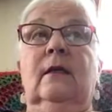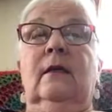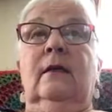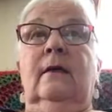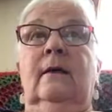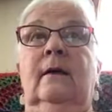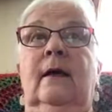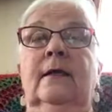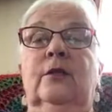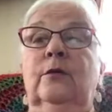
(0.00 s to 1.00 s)

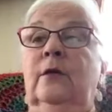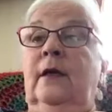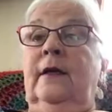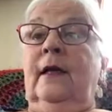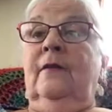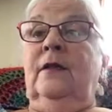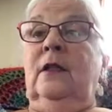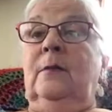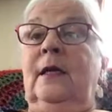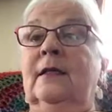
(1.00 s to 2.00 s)
I have in
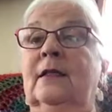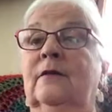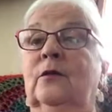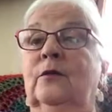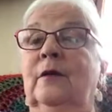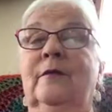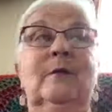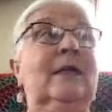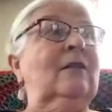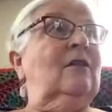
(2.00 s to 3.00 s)
the past, I've gone around
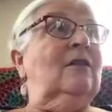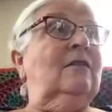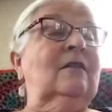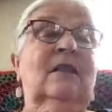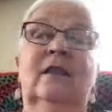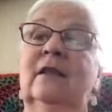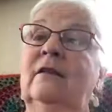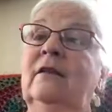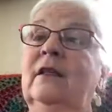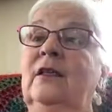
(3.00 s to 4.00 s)
my garden
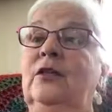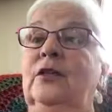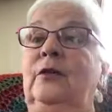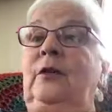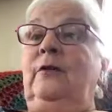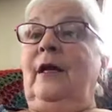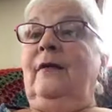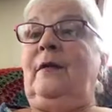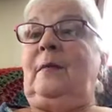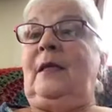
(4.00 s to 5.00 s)
here, showing you
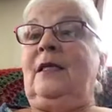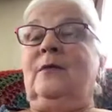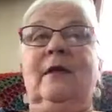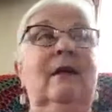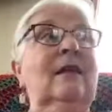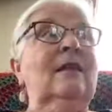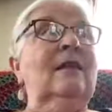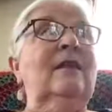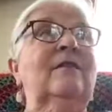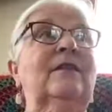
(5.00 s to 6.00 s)
around the place where I
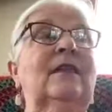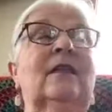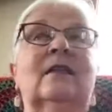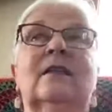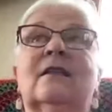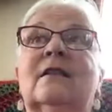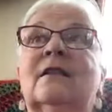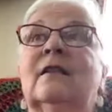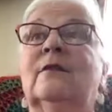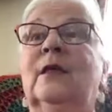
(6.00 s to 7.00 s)
live, and
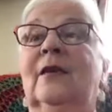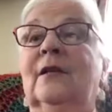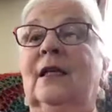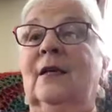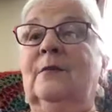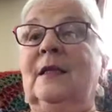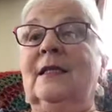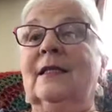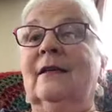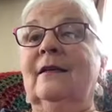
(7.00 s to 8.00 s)
we have a glamping
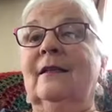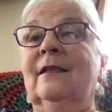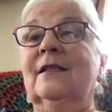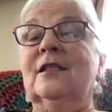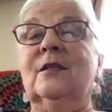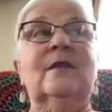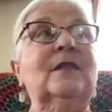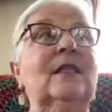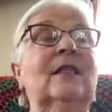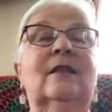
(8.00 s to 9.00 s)
site here, so I've
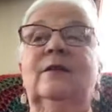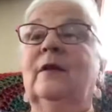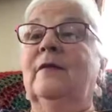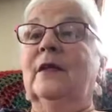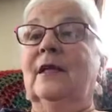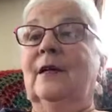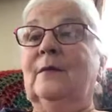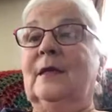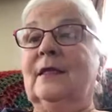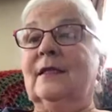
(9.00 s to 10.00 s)
taken you around the
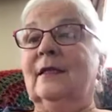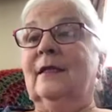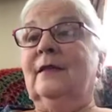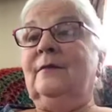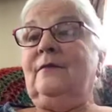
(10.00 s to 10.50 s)
glamping site.